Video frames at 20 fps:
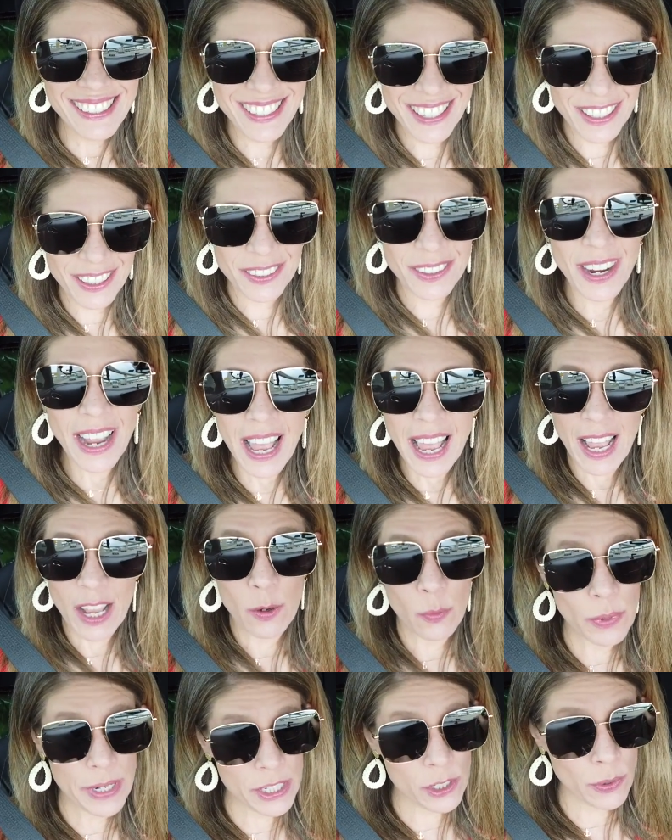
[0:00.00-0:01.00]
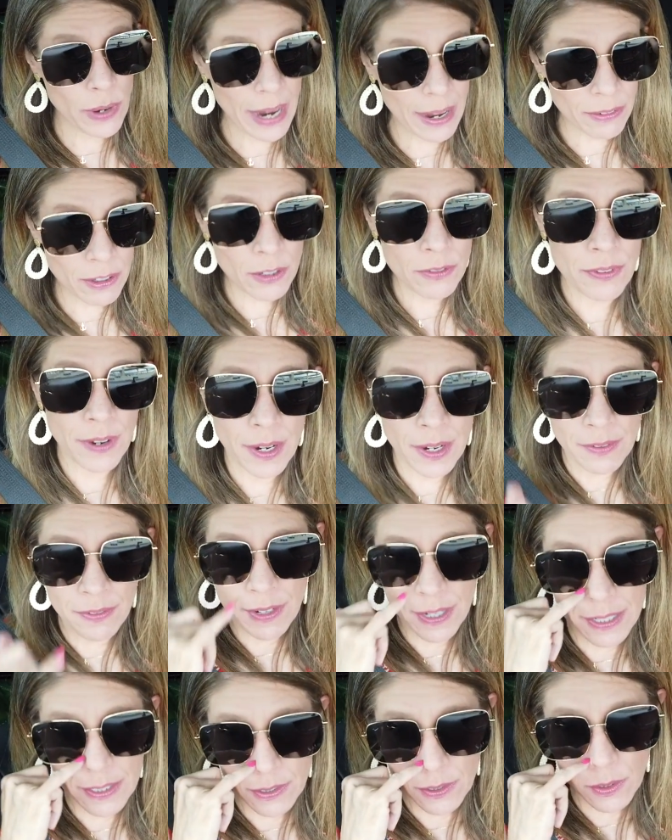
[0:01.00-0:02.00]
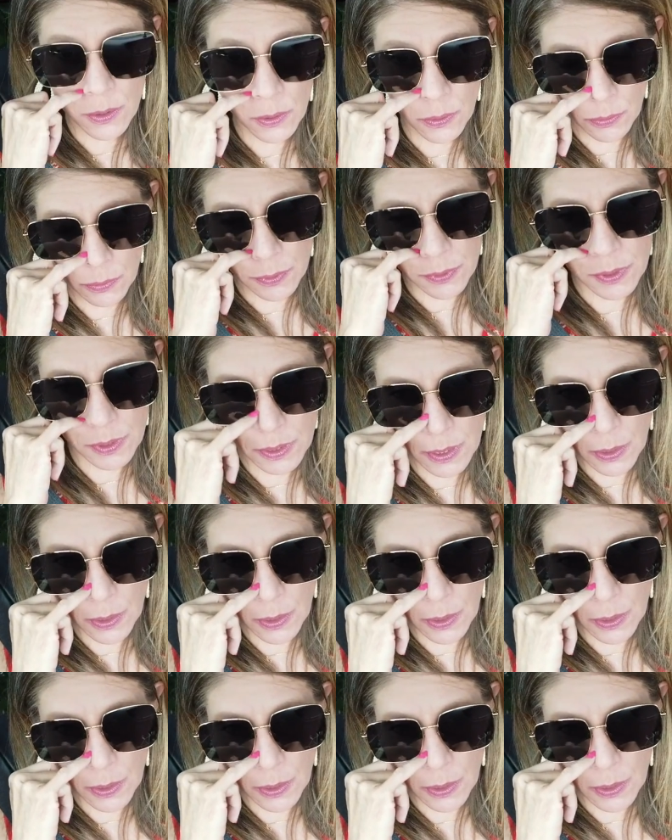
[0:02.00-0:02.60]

So, and we travel very, very soon.